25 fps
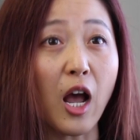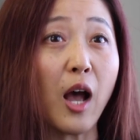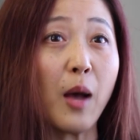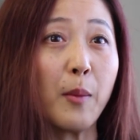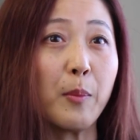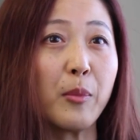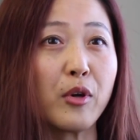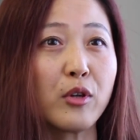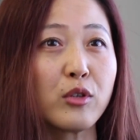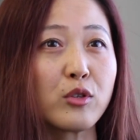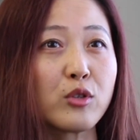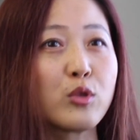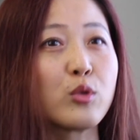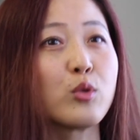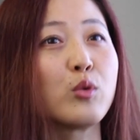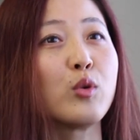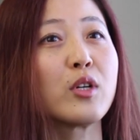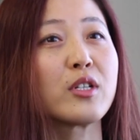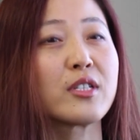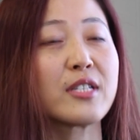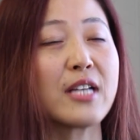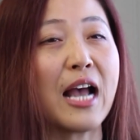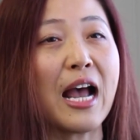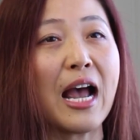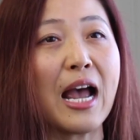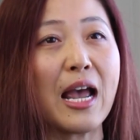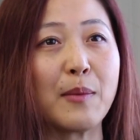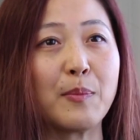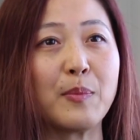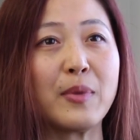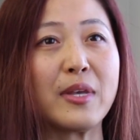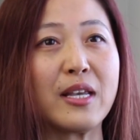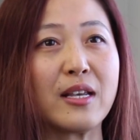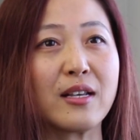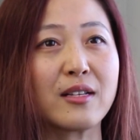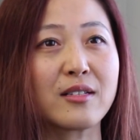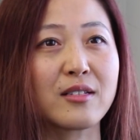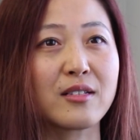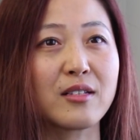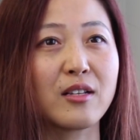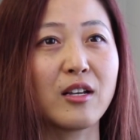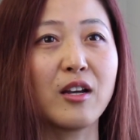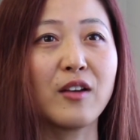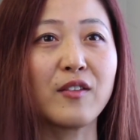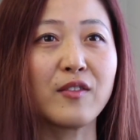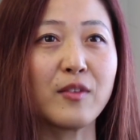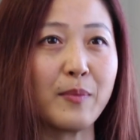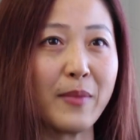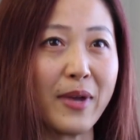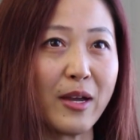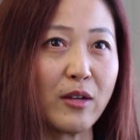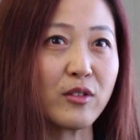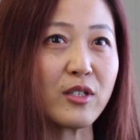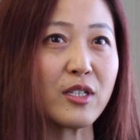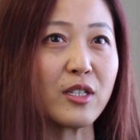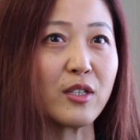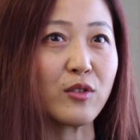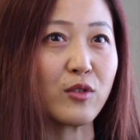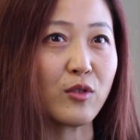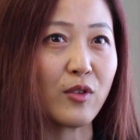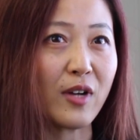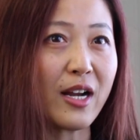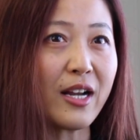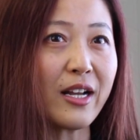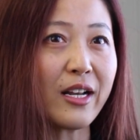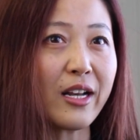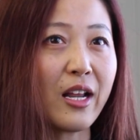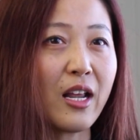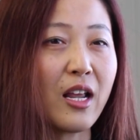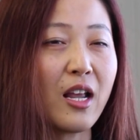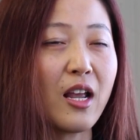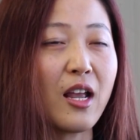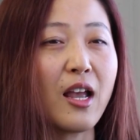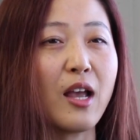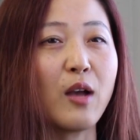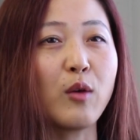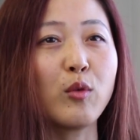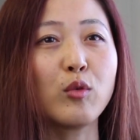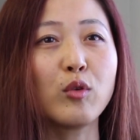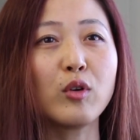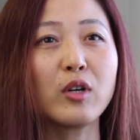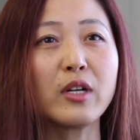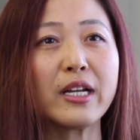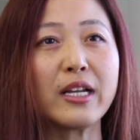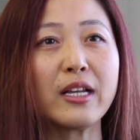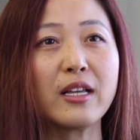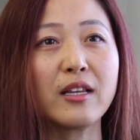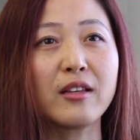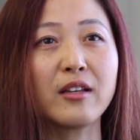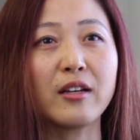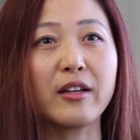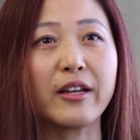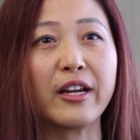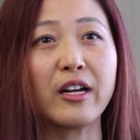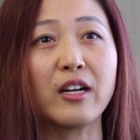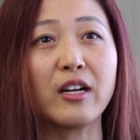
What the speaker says: up towards the high peaks of the mountains, right? And when we're in the